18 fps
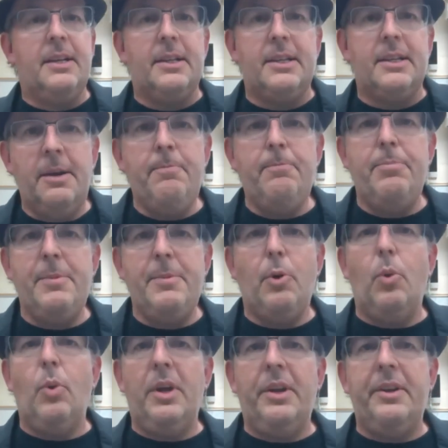Some
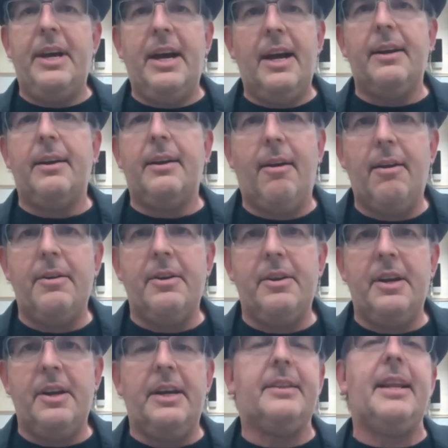people will not
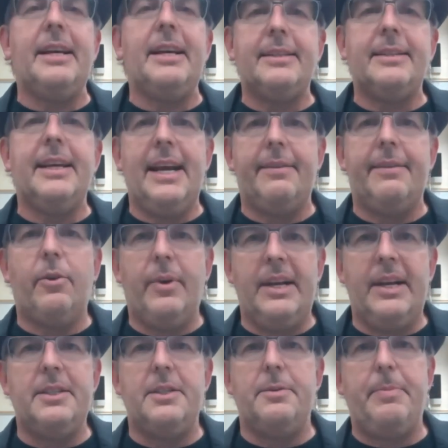garden unless they have a
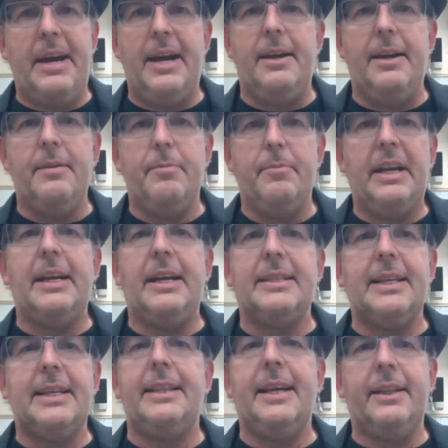raised bed
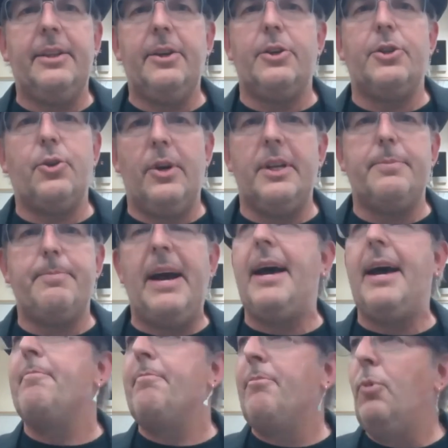because they think their soil is bad.